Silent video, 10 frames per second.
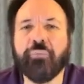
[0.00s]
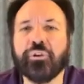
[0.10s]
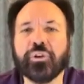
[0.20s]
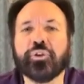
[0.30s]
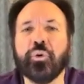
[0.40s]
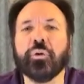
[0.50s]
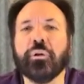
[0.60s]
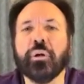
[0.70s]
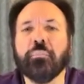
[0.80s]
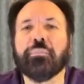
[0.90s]
Have you
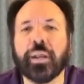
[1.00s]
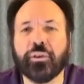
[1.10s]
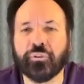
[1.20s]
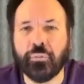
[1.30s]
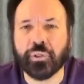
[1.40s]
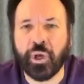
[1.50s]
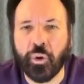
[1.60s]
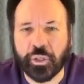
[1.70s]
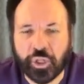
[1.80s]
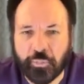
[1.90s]
sought breakthrough
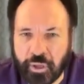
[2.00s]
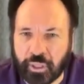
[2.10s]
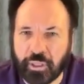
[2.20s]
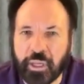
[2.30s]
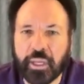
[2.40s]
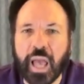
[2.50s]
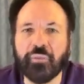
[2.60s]
with Holy Spirit?